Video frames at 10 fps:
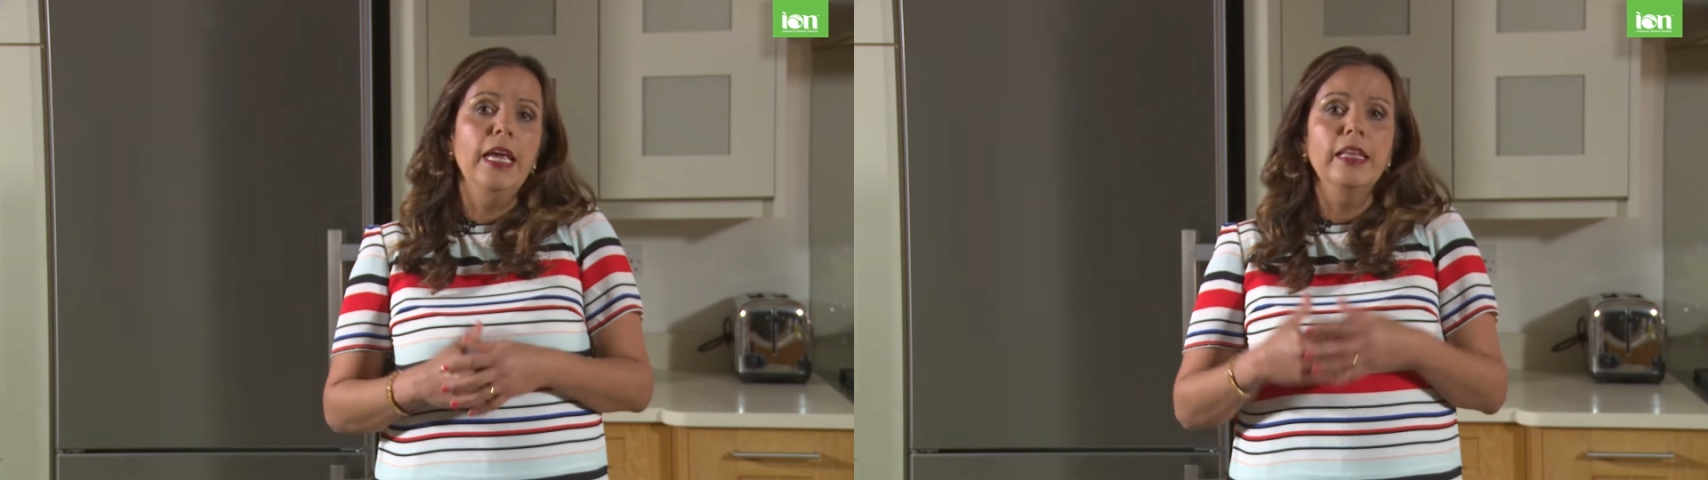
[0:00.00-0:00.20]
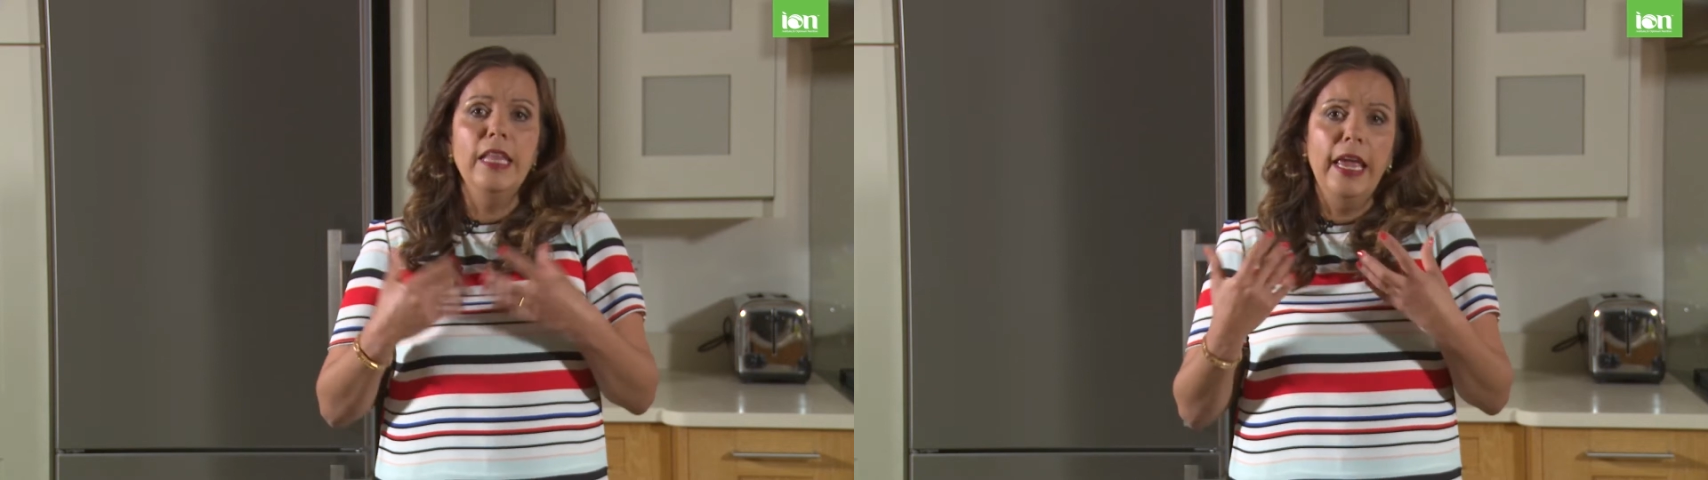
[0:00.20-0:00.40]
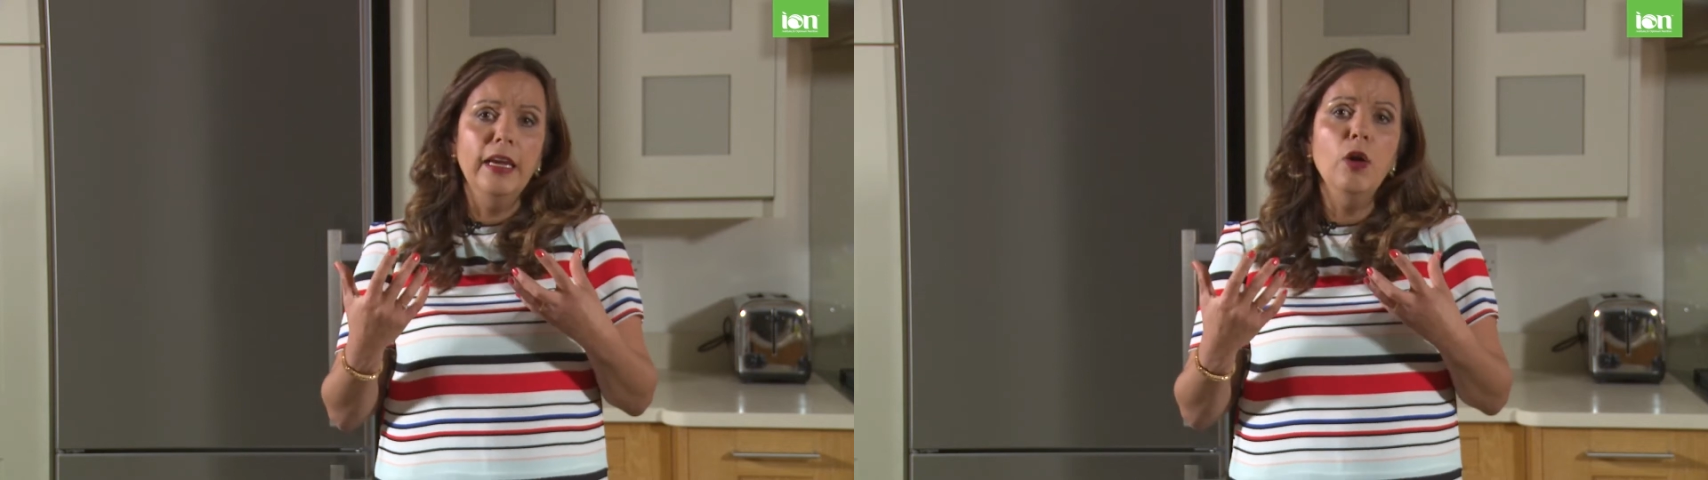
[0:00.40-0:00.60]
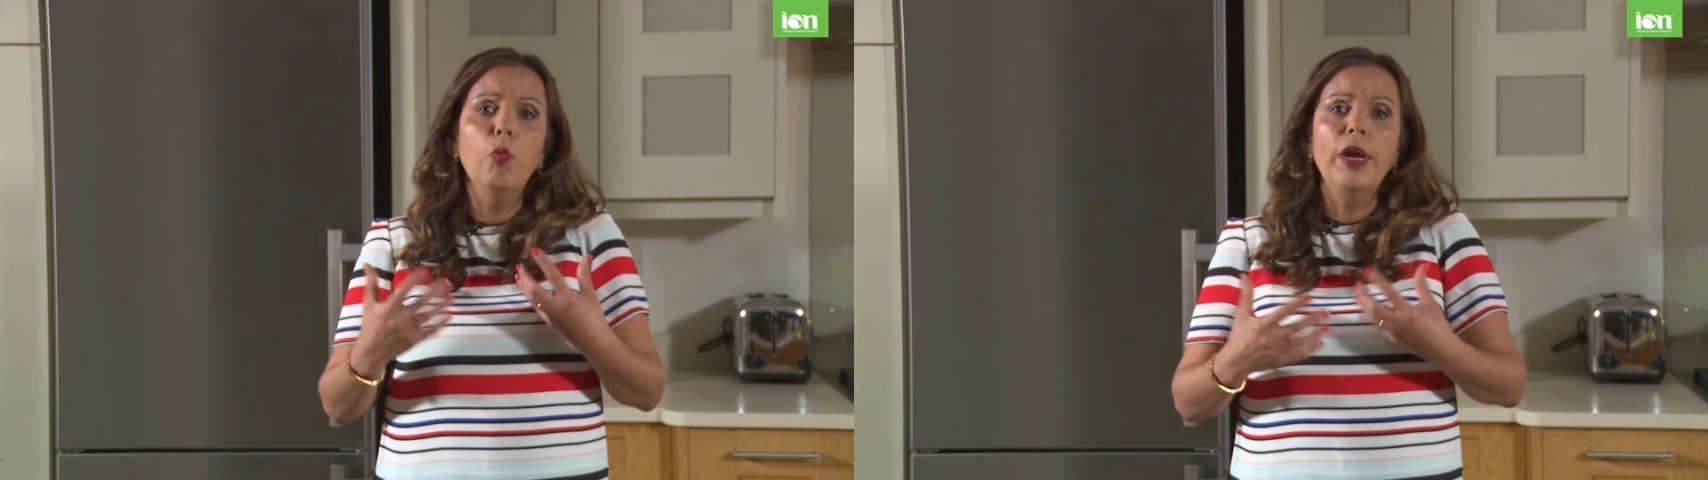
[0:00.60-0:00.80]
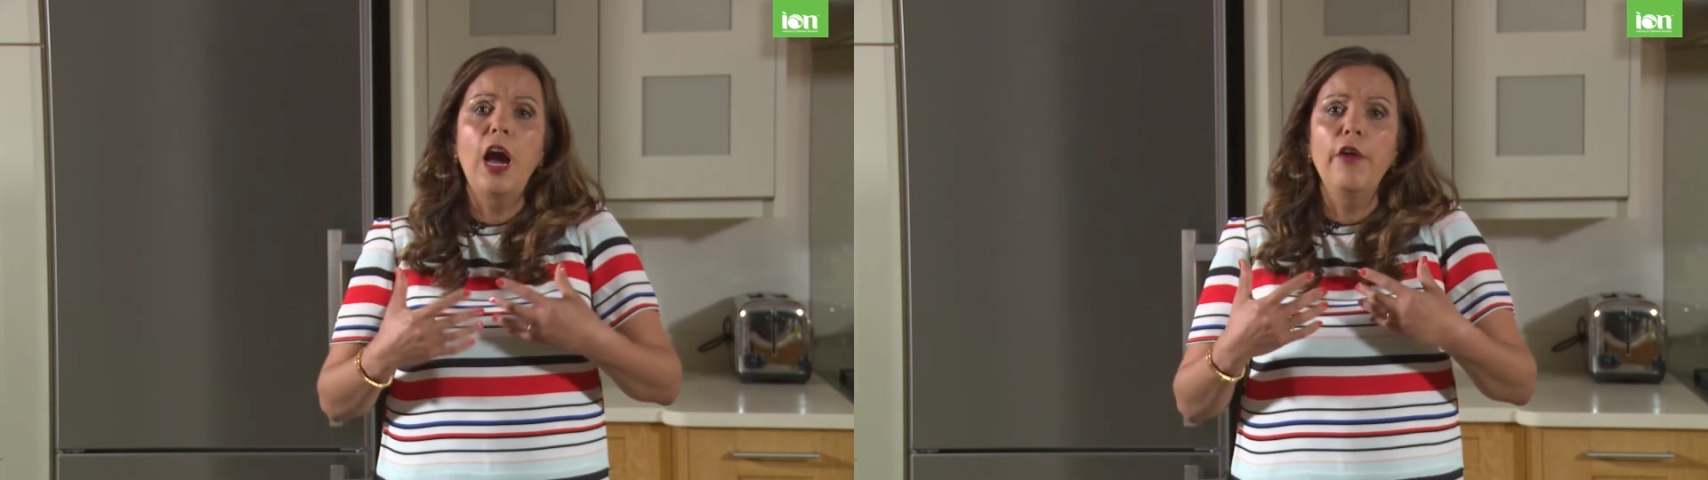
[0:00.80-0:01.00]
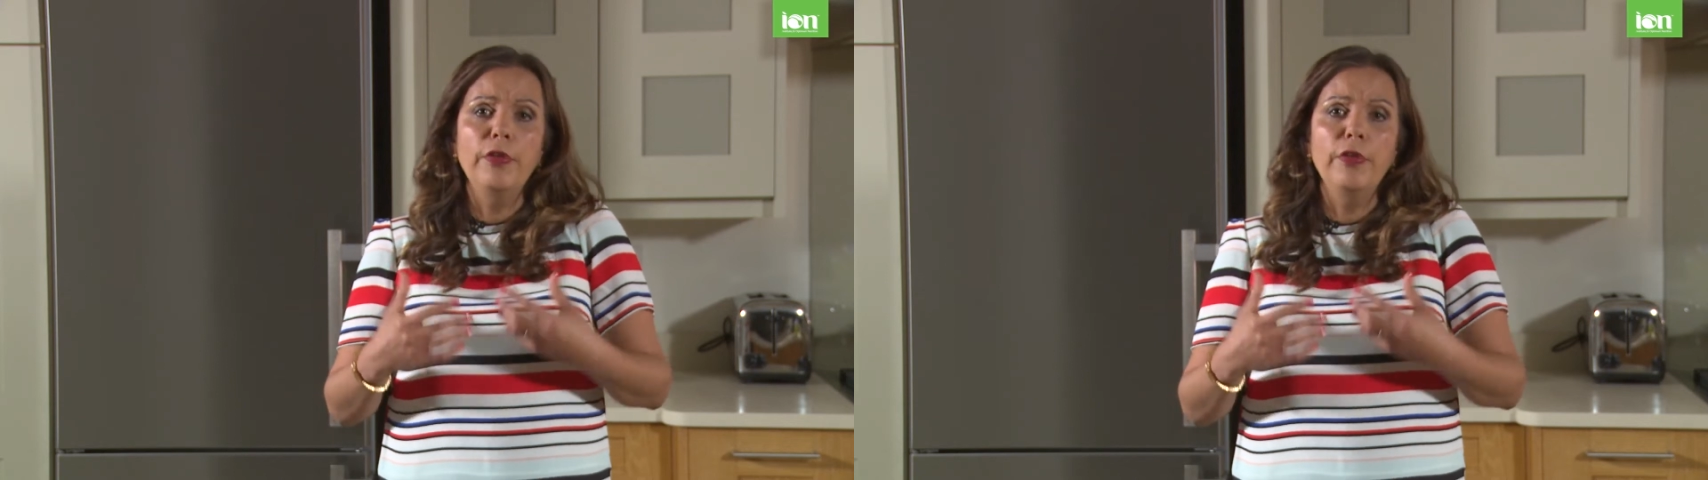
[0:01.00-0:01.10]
Then we have